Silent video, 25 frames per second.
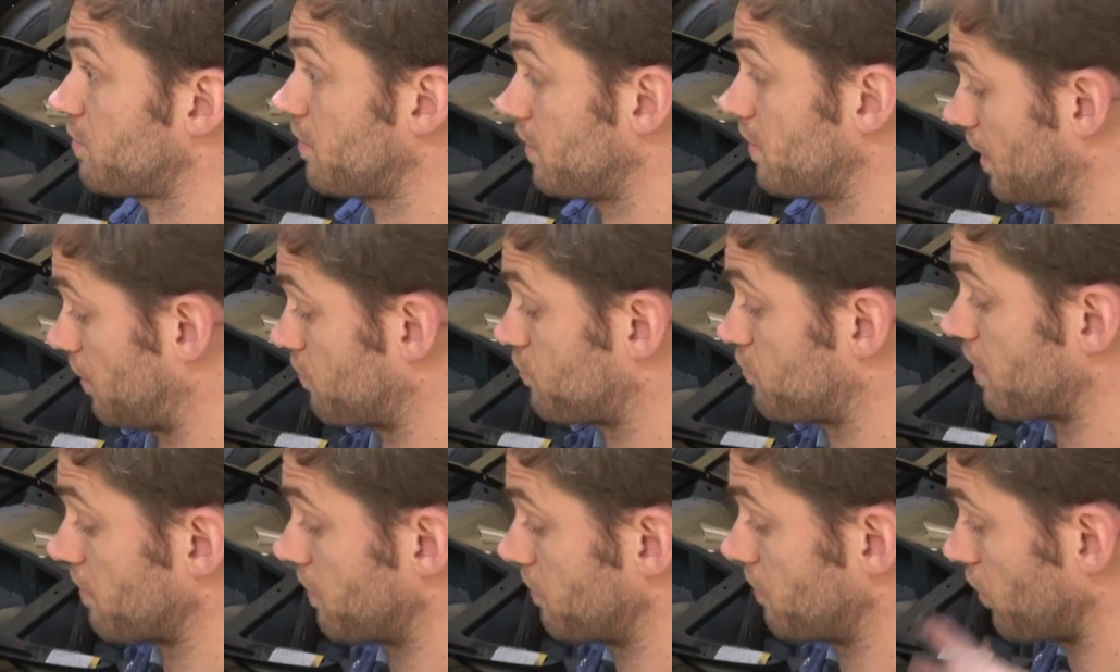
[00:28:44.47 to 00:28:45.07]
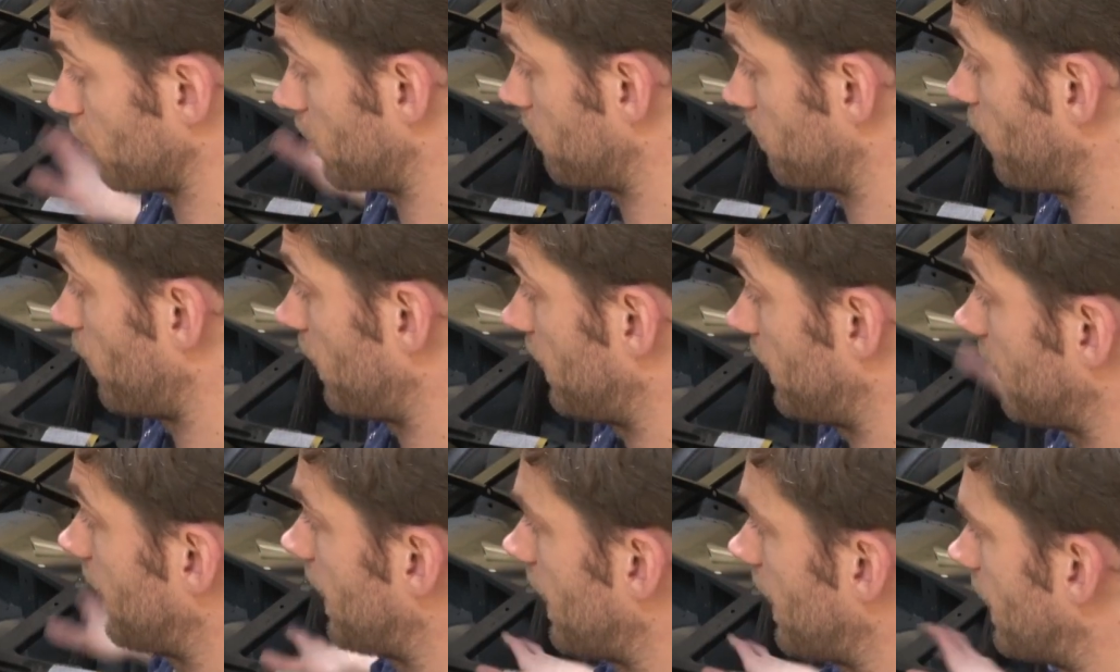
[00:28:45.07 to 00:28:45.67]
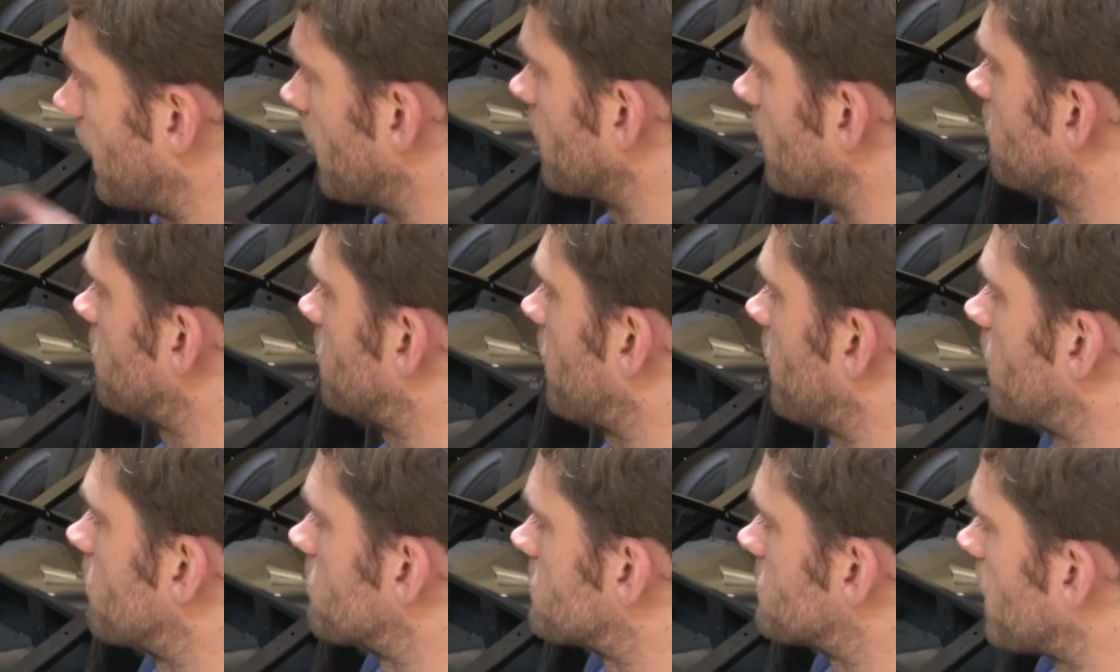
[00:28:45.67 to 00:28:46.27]
I'll probably put them in at the
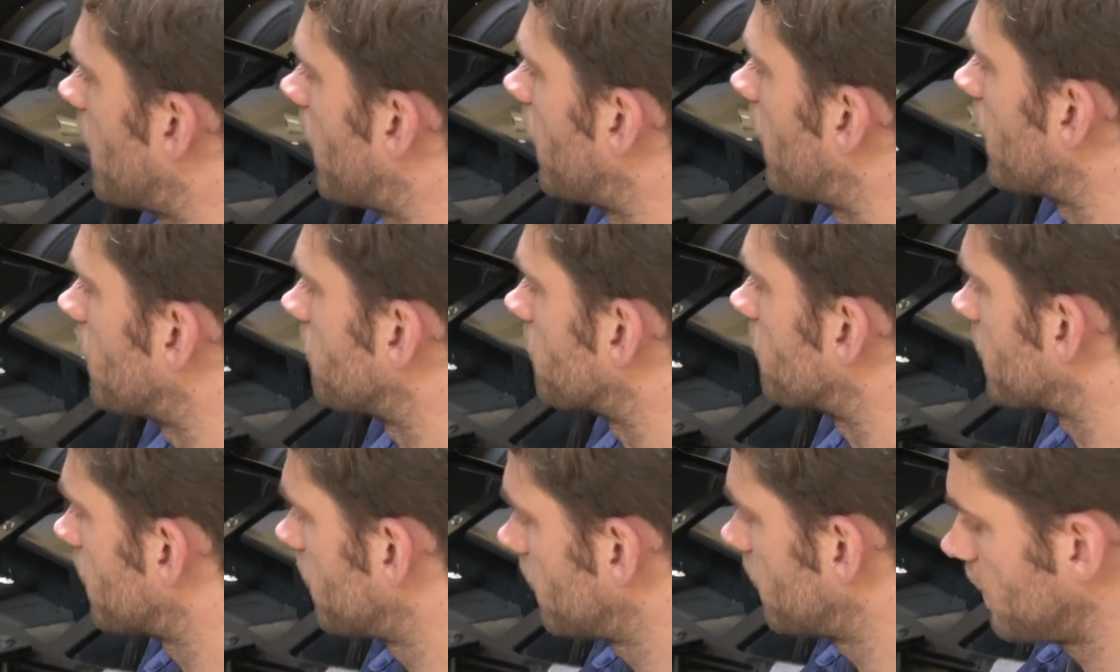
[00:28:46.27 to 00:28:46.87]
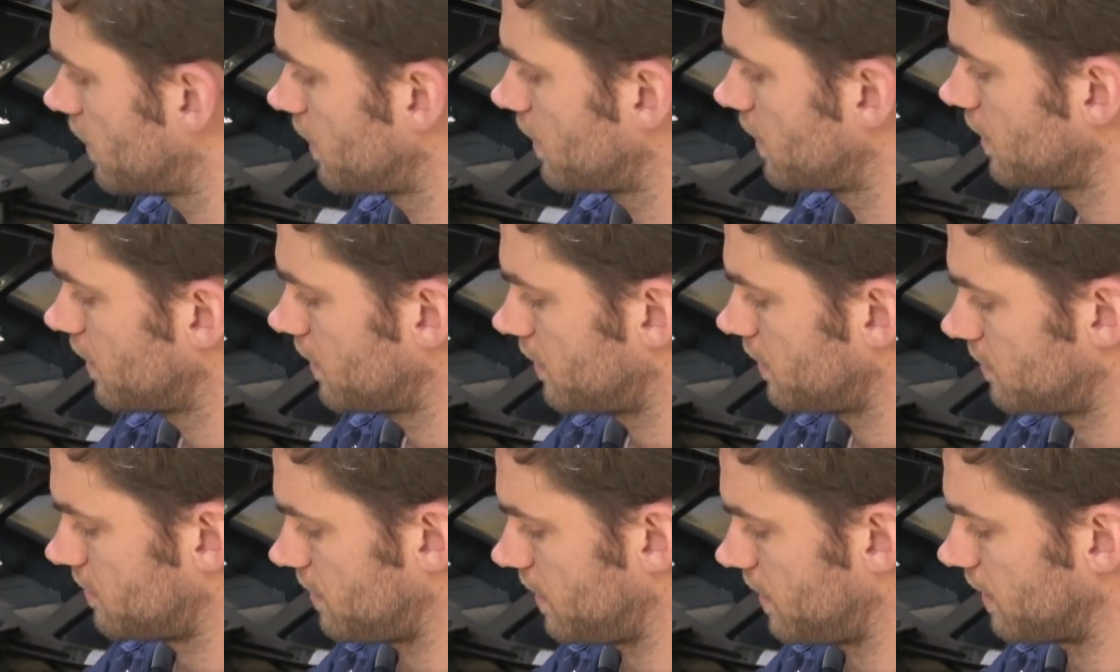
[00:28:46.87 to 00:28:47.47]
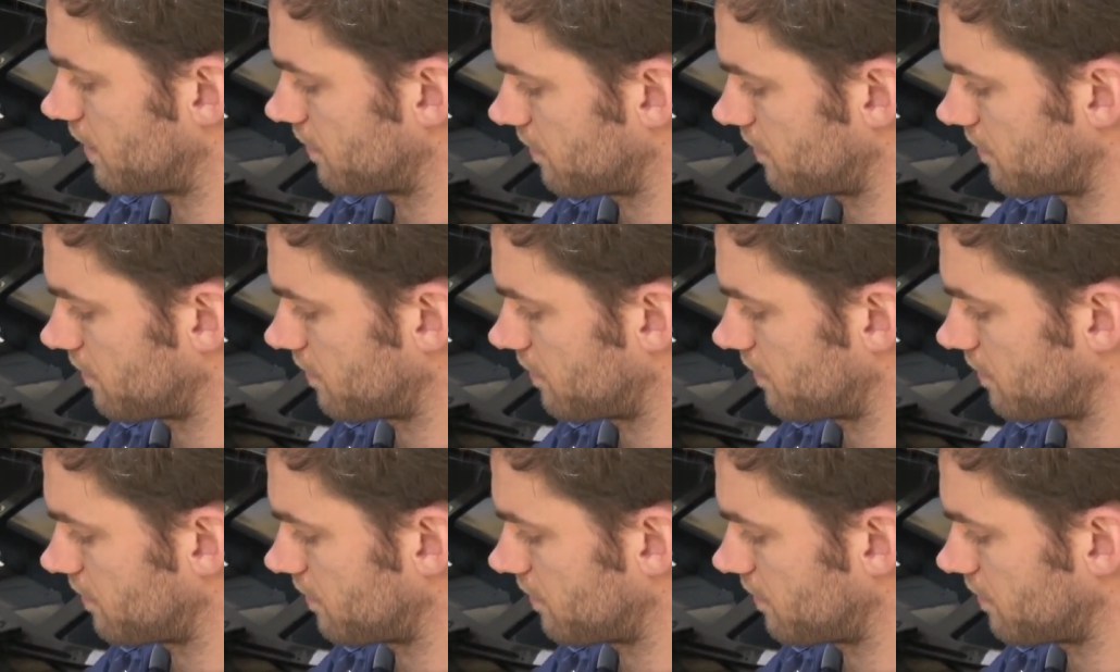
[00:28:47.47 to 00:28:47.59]
same time, in